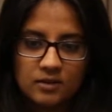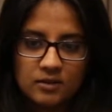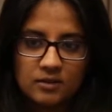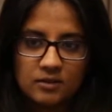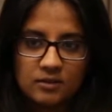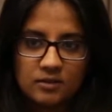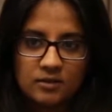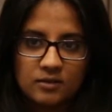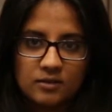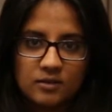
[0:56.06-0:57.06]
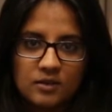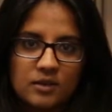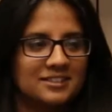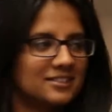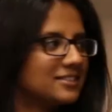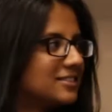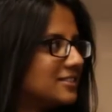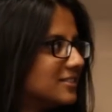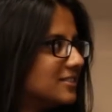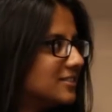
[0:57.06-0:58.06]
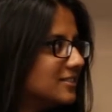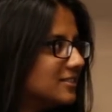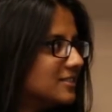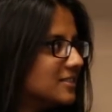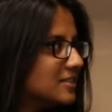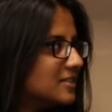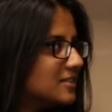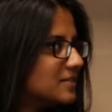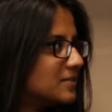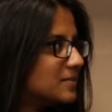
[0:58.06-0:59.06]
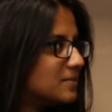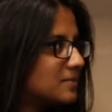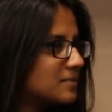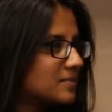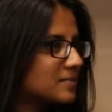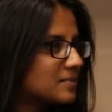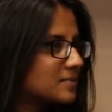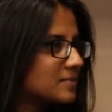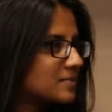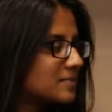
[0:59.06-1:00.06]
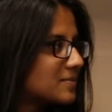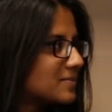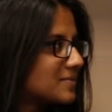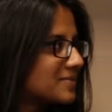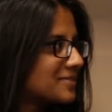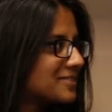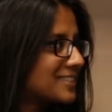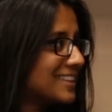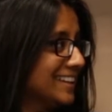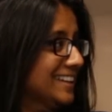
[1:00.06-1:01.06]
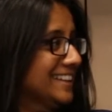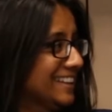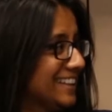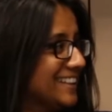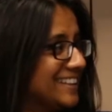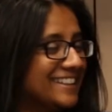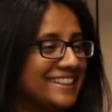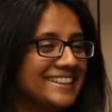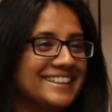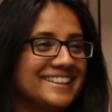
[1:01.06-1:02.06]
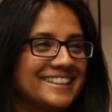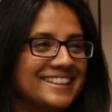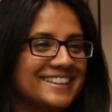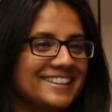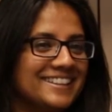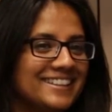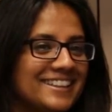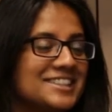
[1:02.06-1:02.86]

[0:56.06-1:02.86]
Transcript: (not speaking)